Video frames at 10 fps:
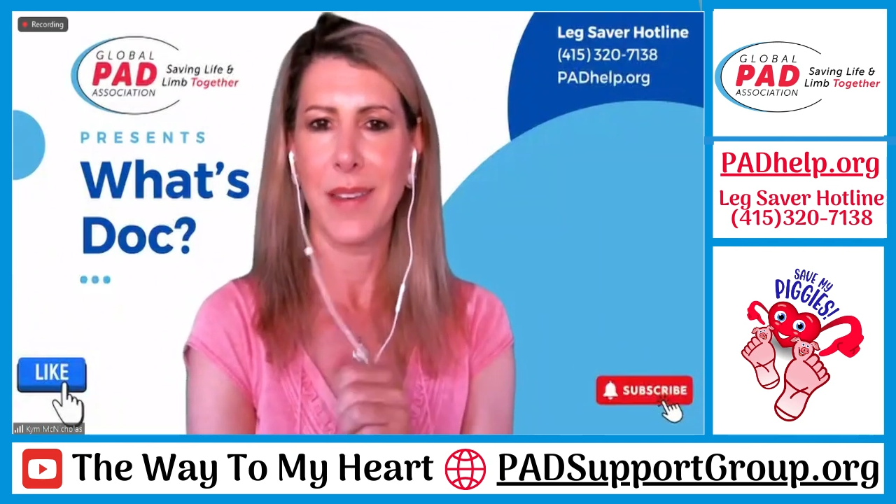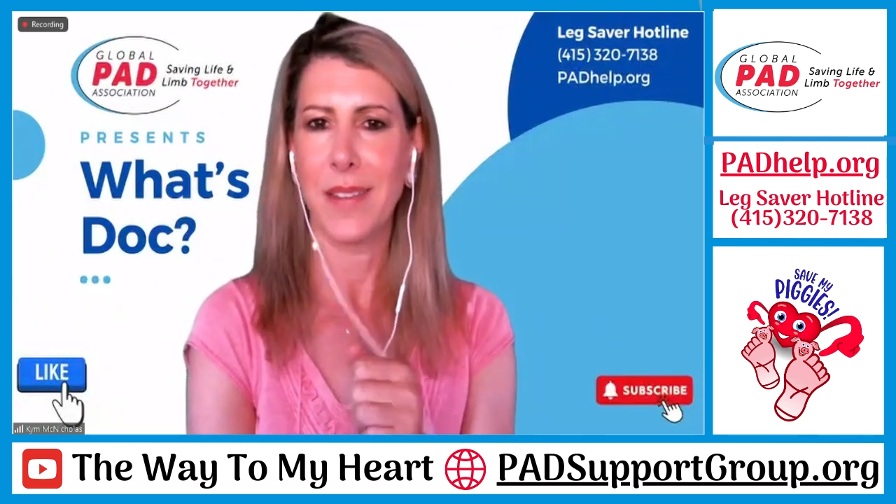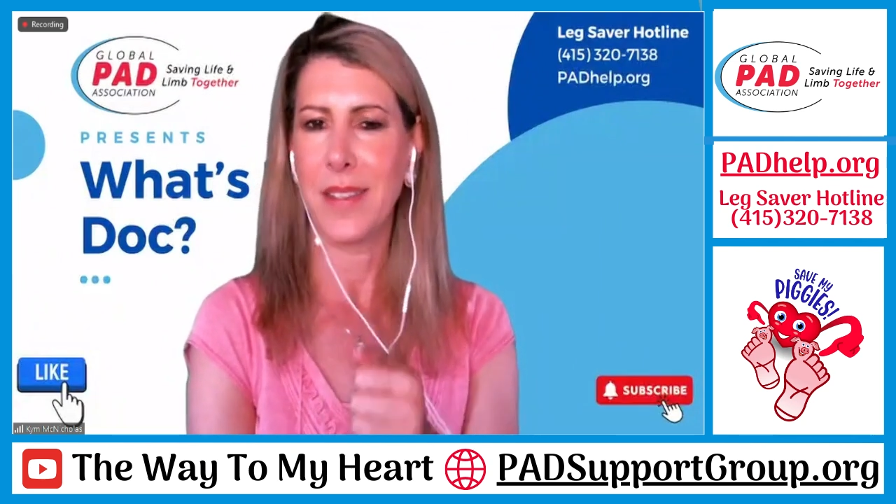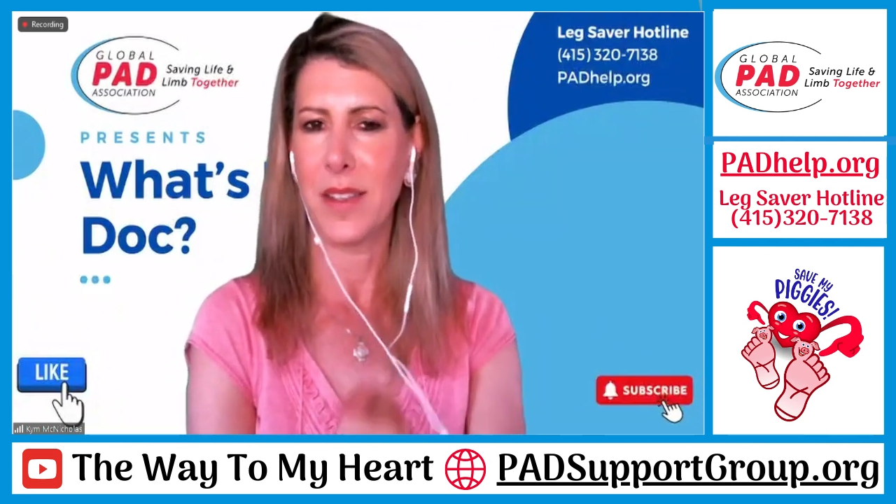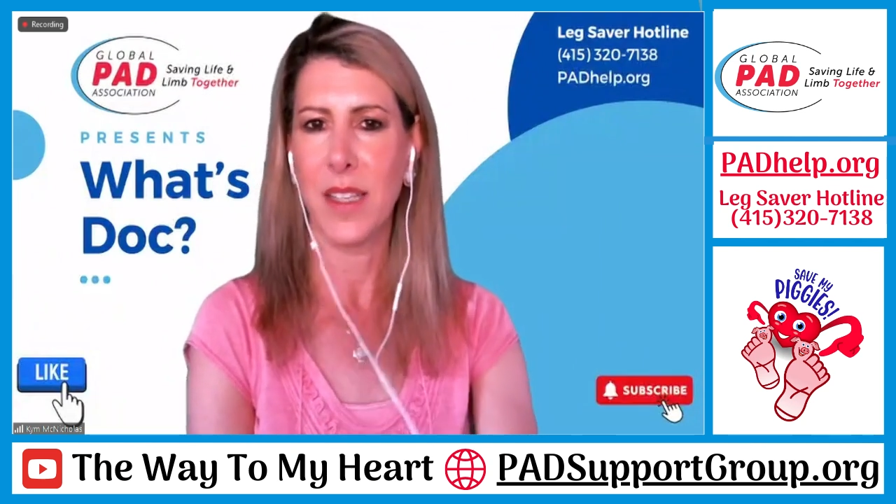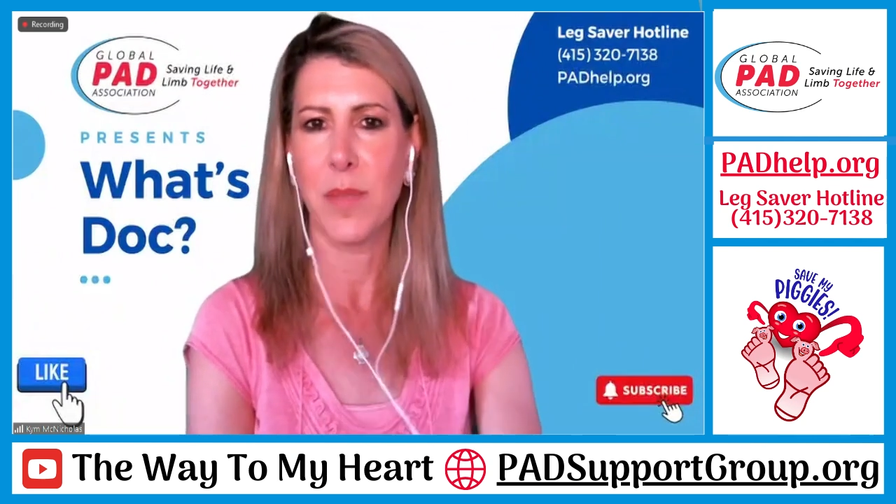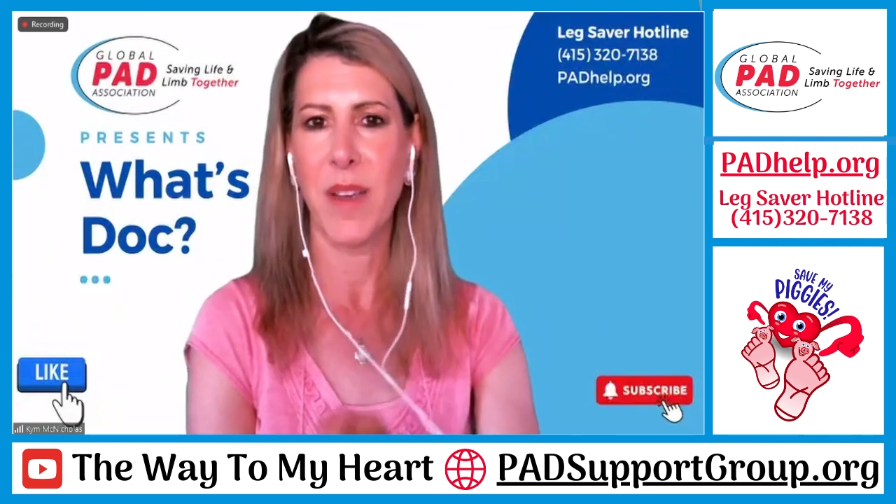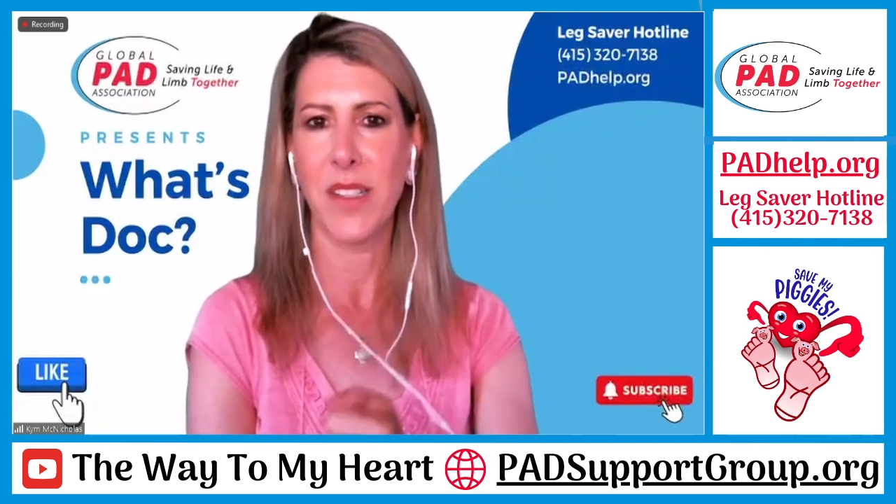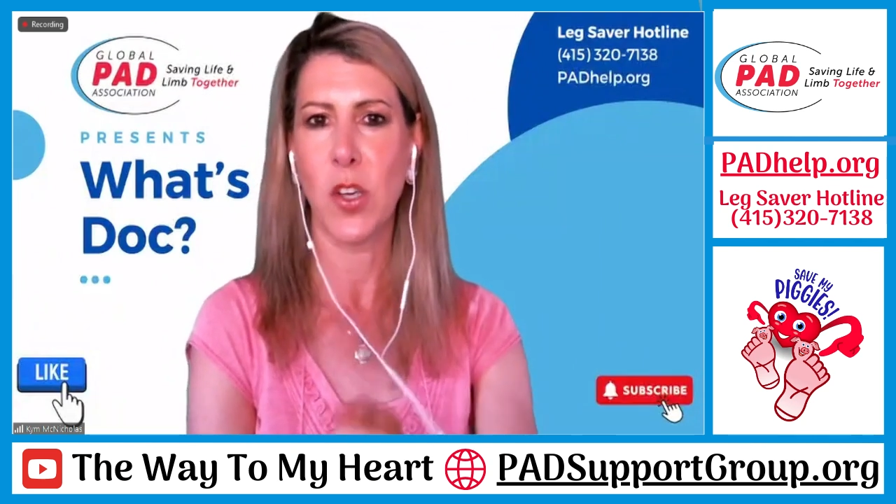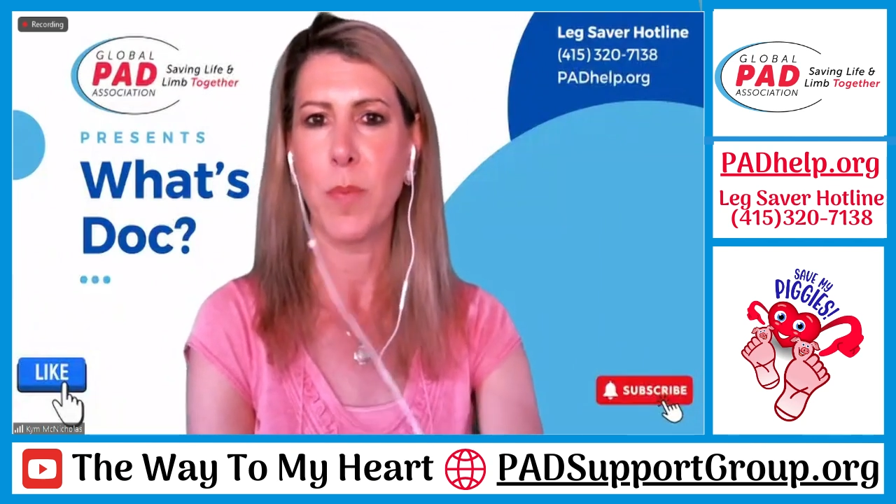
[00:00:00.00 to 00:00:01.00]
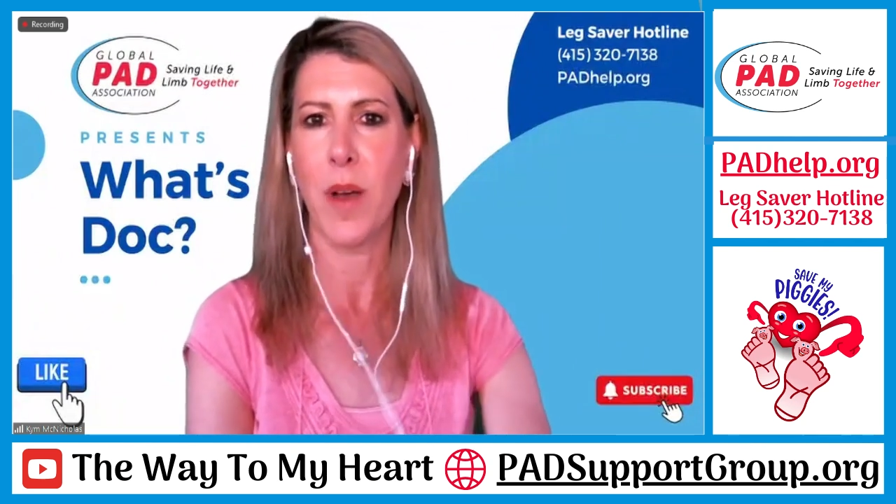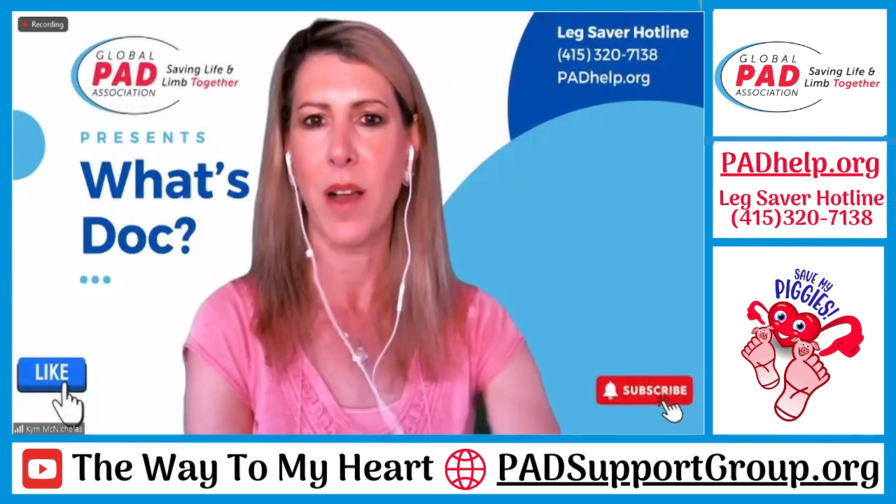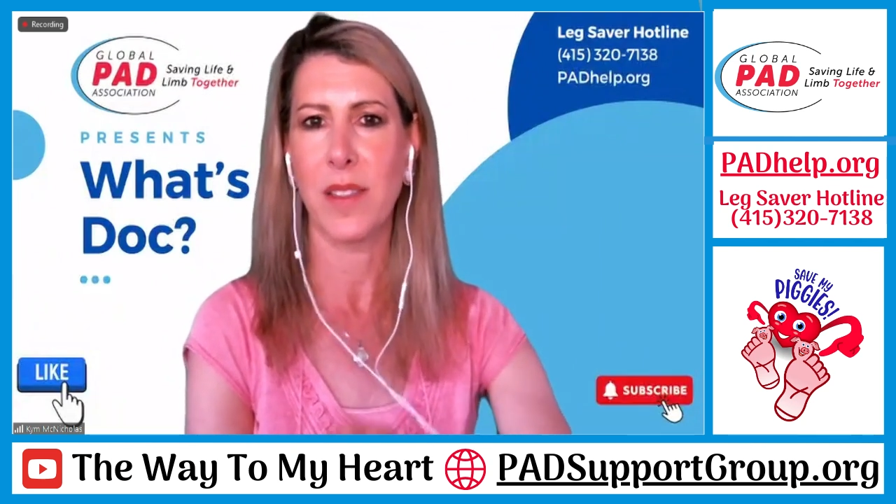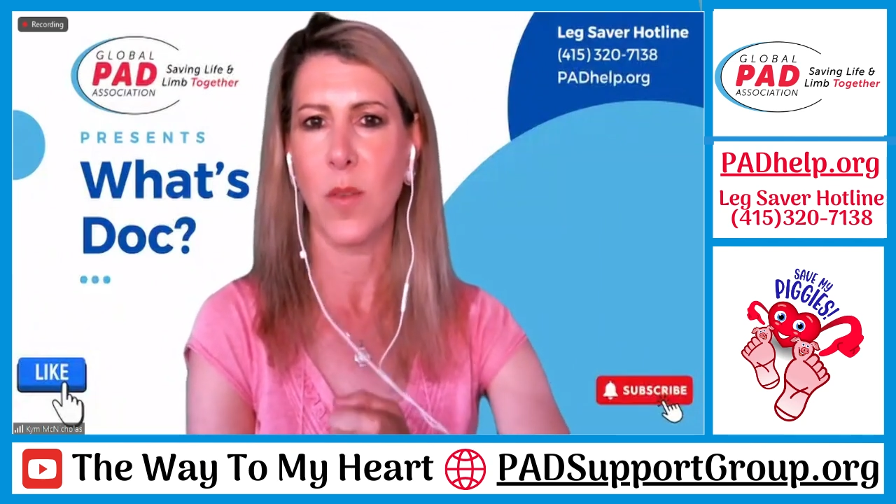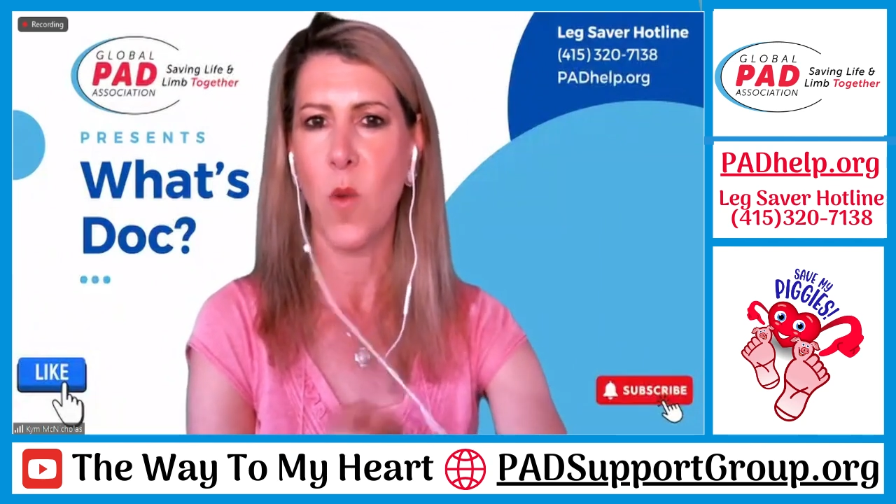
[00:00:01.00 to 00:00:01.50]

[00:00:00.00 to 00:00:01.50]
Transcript: It's it's my soapbox.